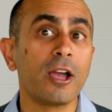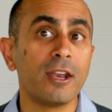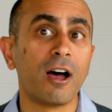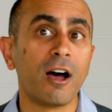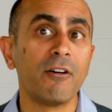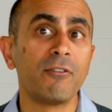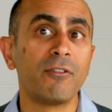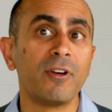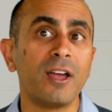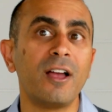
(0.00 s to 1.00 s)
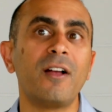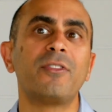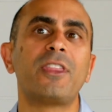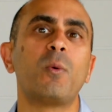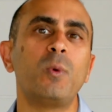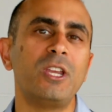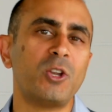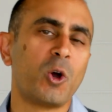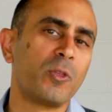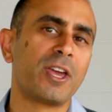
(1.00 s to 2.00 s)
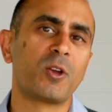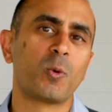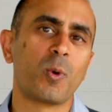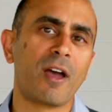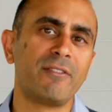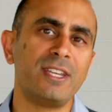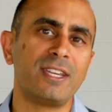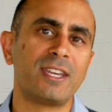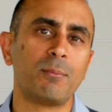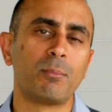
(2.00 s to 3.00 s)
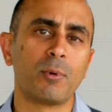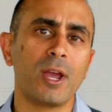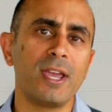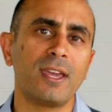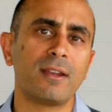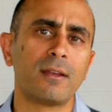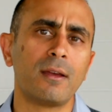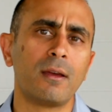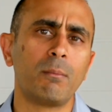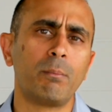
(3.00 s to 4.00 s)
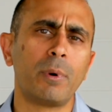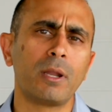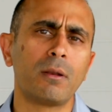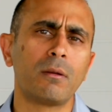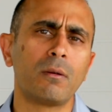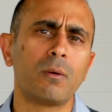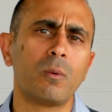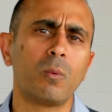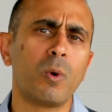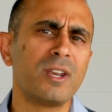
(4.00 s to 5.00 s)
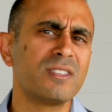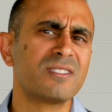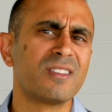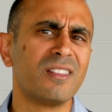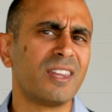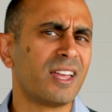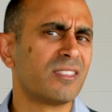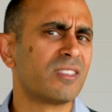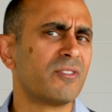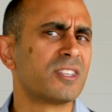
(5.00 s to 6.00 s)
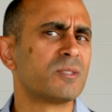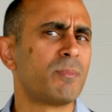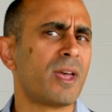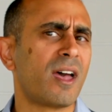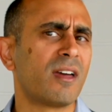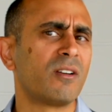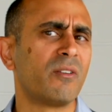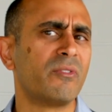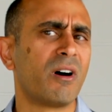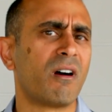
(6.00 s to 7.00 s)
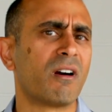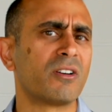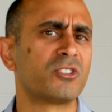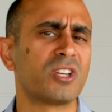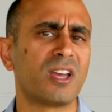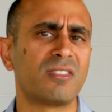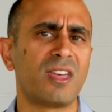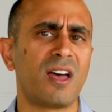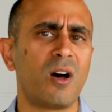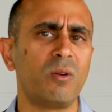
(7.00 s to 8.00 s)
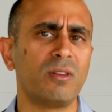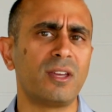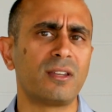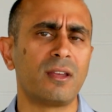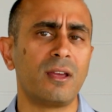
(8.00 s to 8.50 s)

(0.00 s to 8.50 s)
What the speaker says: enough that we know that gravity can break it. But what is the length of the span of the arch at the outlet?